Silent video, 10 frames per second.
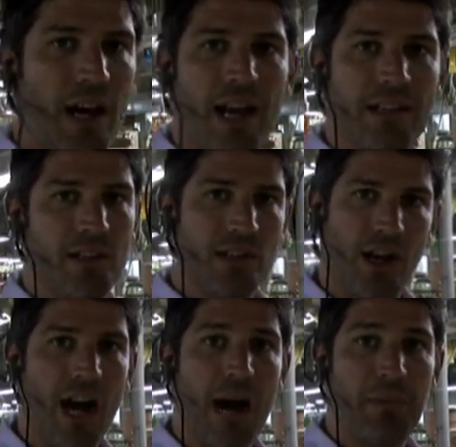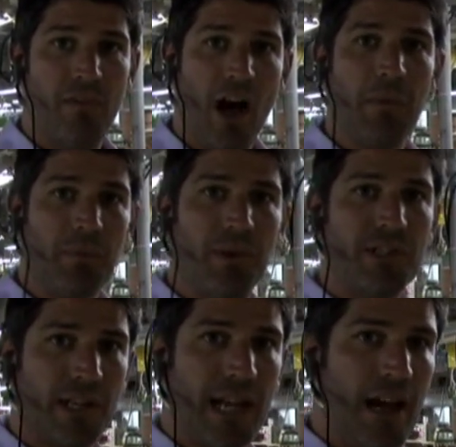sides and top have all been
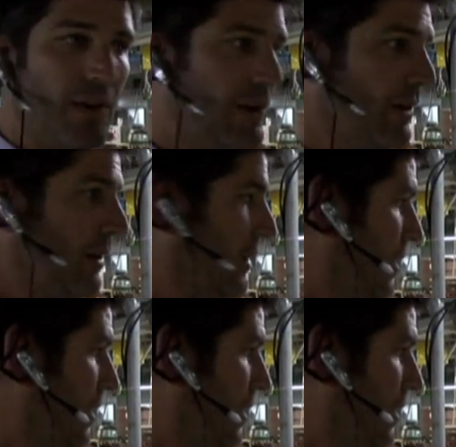put together,